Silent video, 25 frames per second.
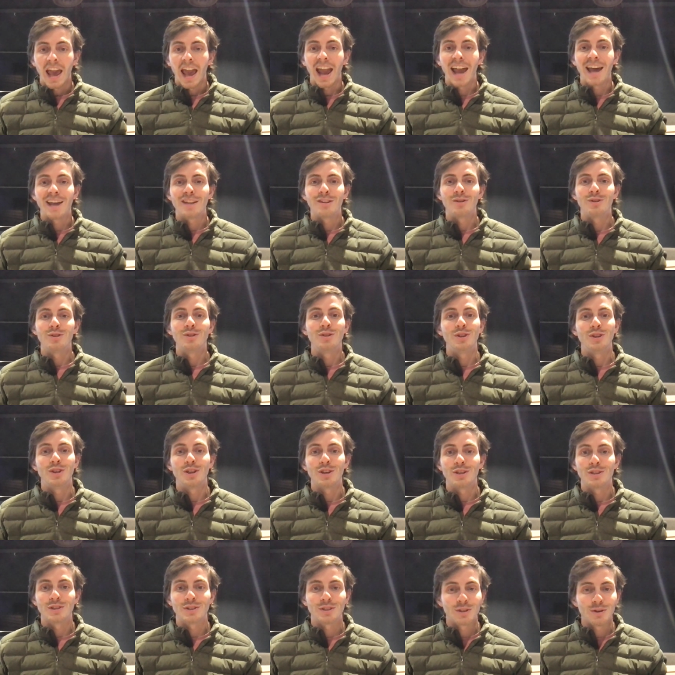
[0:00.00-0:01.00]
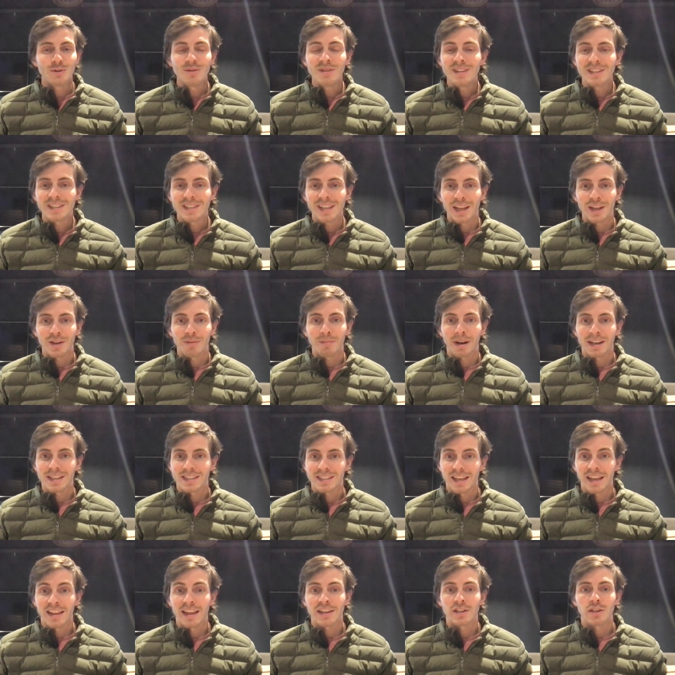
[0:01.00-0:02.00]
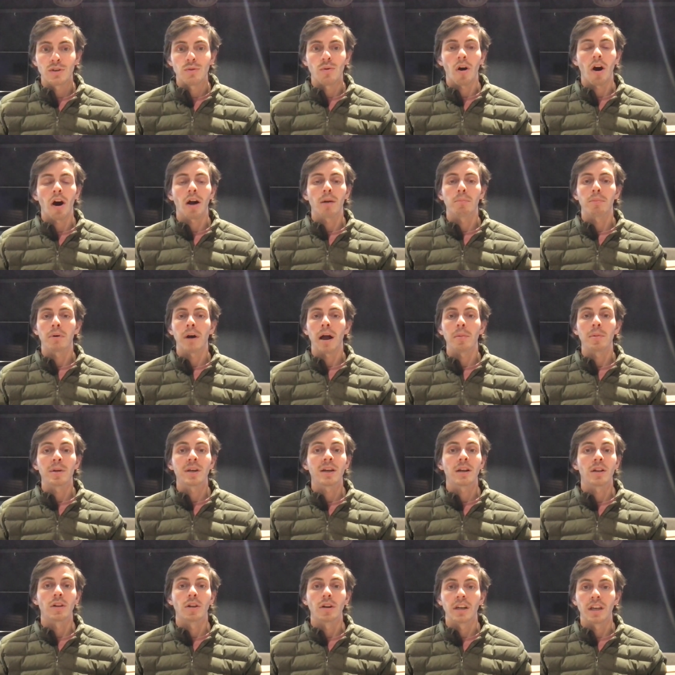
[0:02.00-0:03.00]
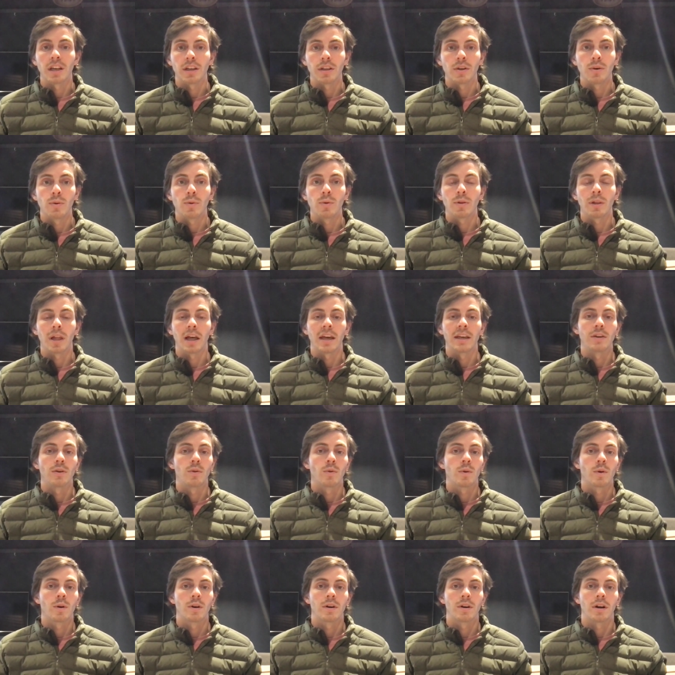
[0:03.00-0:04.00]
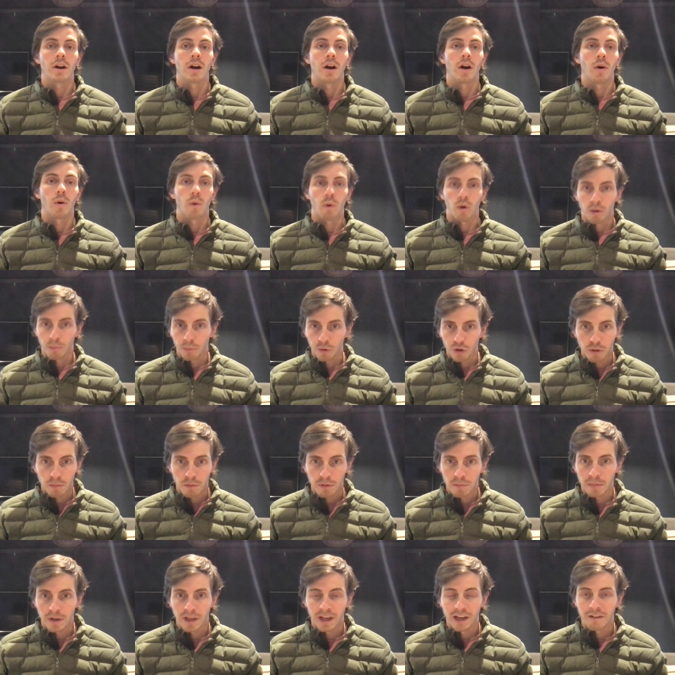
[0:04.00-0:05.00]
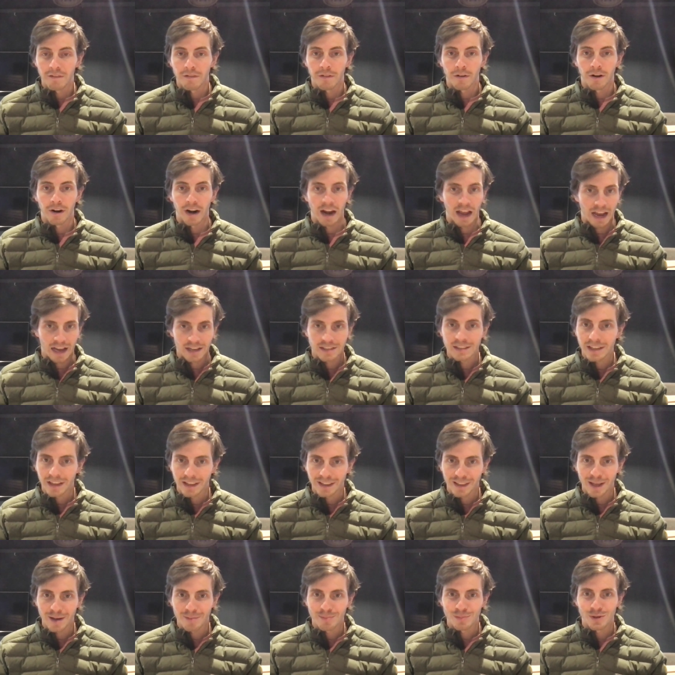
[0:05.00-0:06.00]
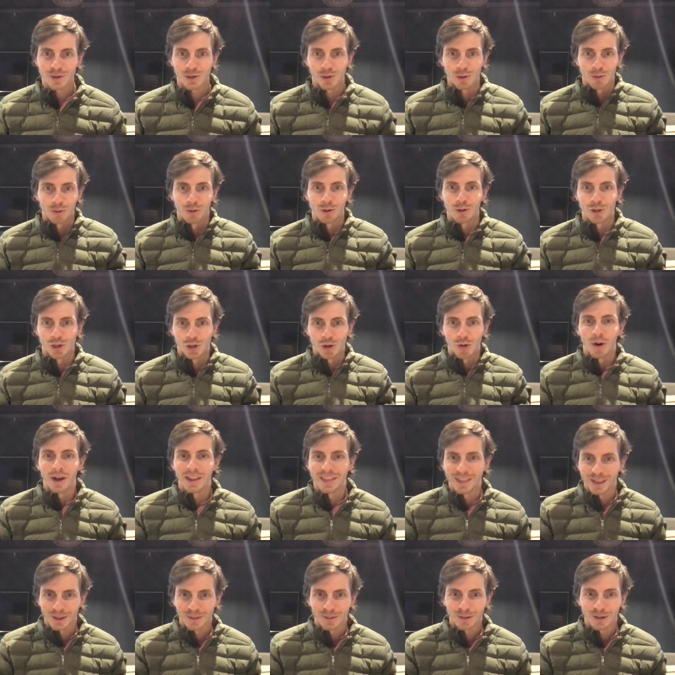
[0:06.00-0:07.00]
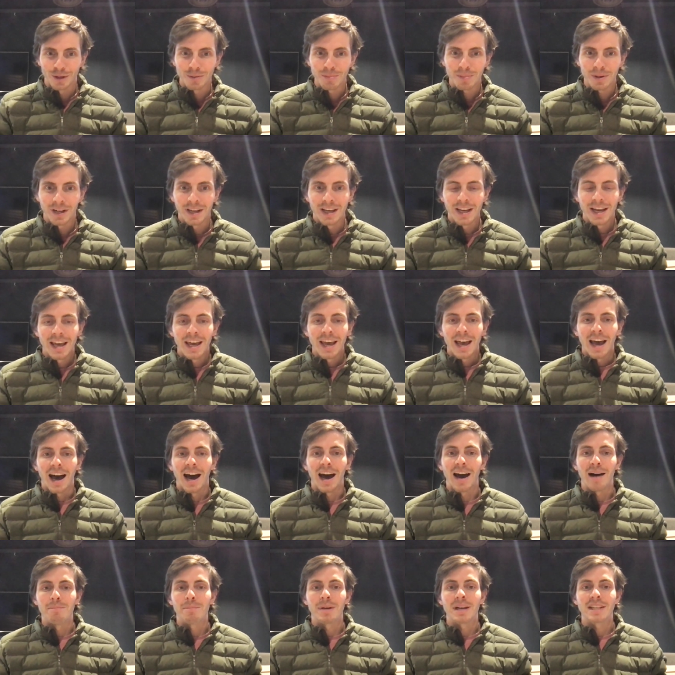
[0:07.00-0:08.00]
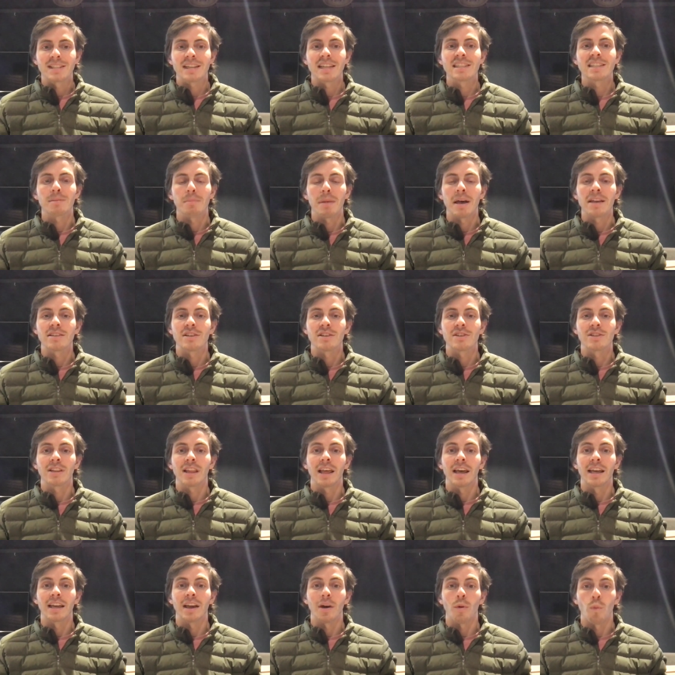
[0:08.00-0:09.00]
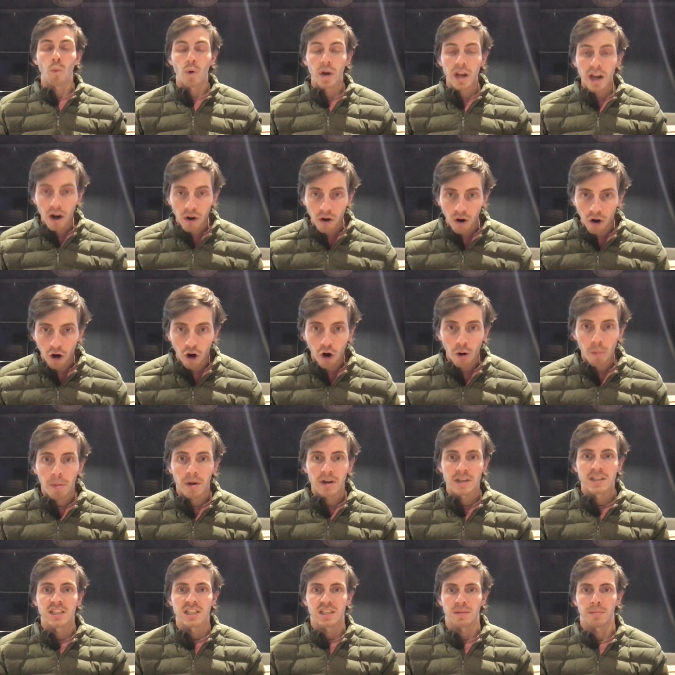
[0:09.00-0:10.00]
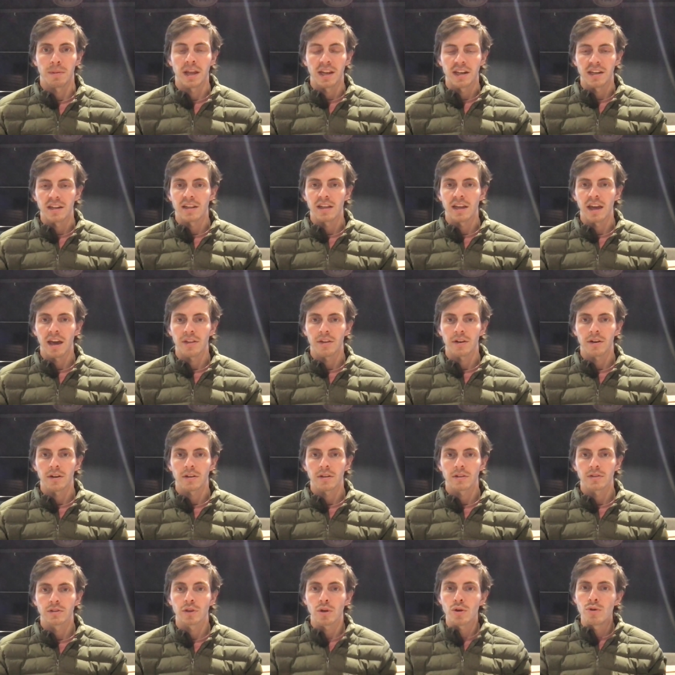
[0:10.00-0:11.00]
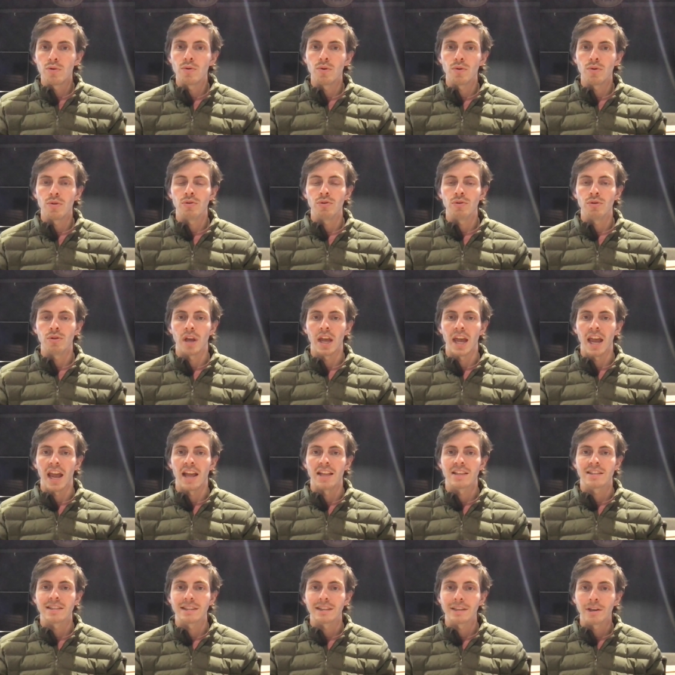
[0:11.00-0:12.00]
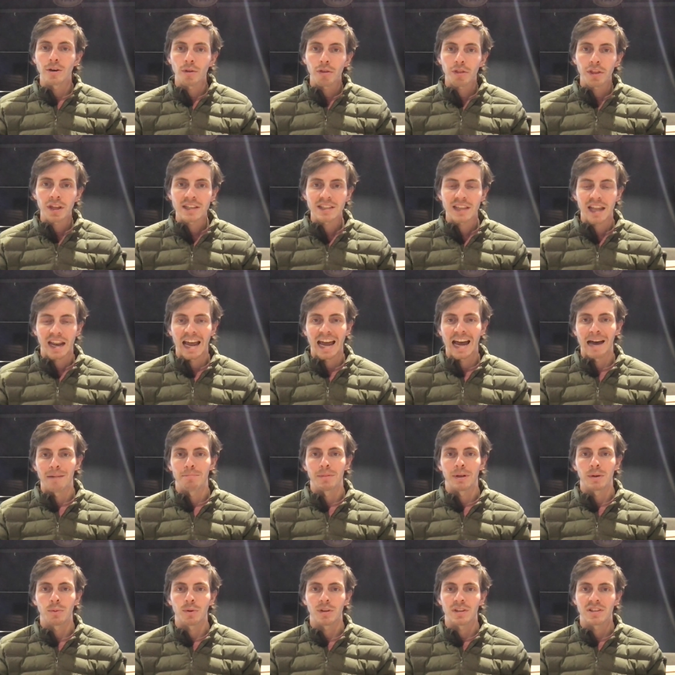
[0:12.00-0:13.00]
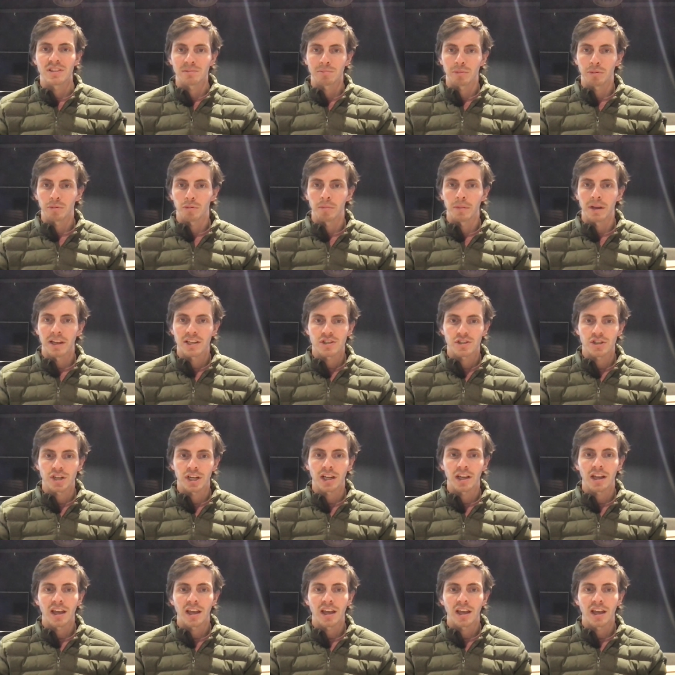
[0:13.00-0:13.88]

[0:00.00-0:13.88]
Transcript: And the students that you might say that to are probably going to look at you like you were a horrible human being for asking them to join the group. But it sends a message like, we are all participating together. So it's little things that happen with some little messaging.